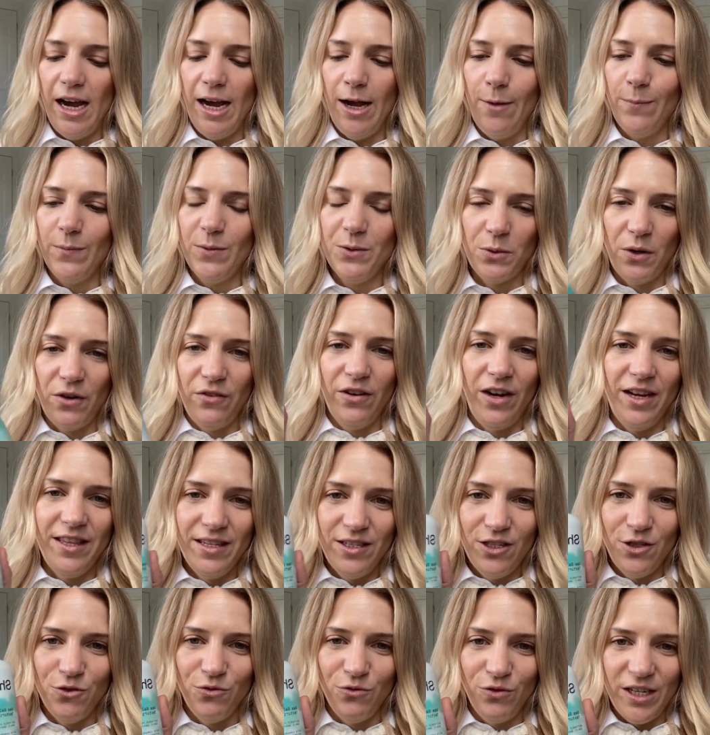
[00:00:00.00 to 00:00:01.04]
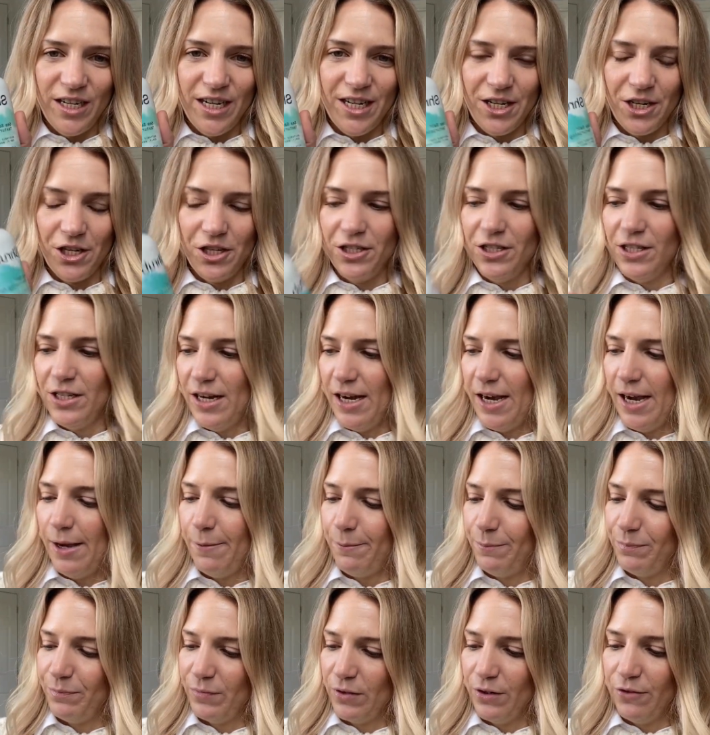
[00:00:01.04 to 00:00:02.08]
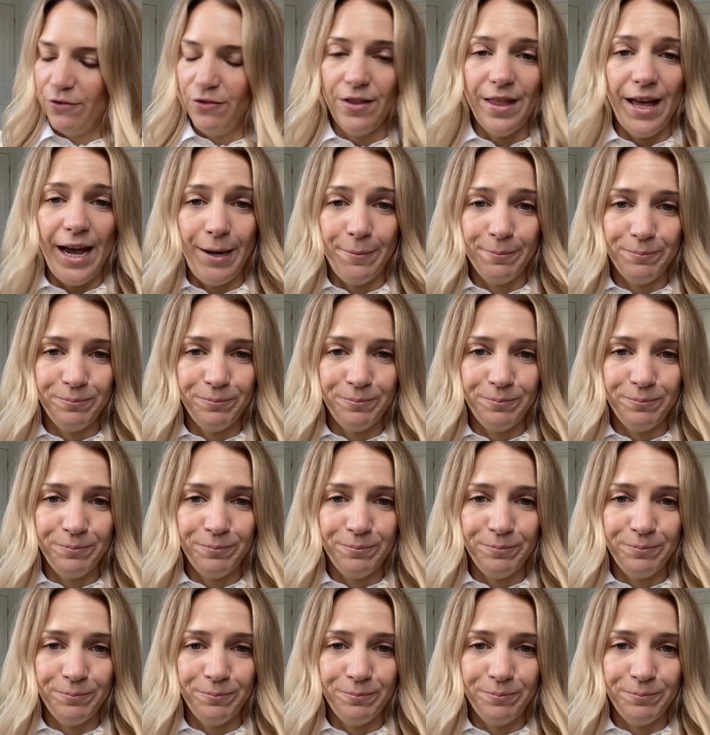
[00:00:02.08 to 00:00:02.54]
so I find this is really good for that.